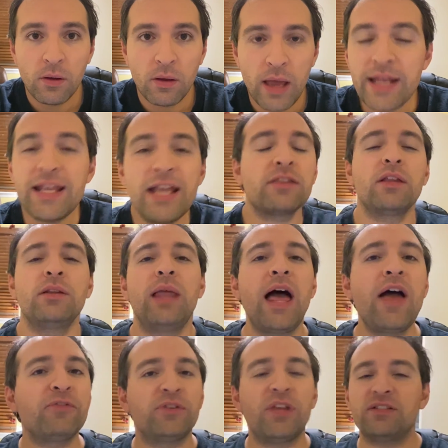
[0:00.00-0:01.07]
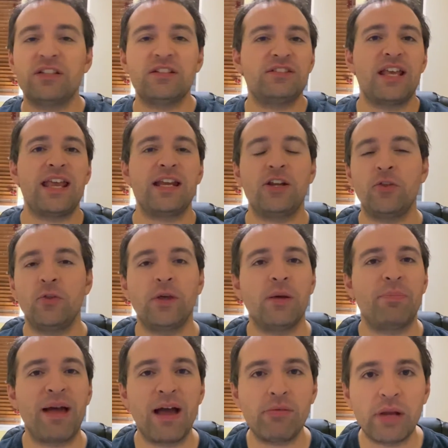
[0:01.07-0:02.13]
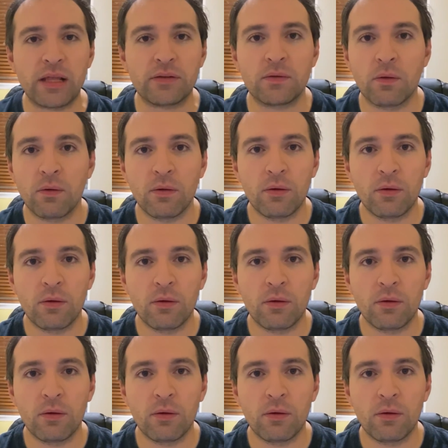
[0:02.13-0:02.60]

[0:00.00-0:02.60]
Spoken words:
And yet the left doesn't say anything about it.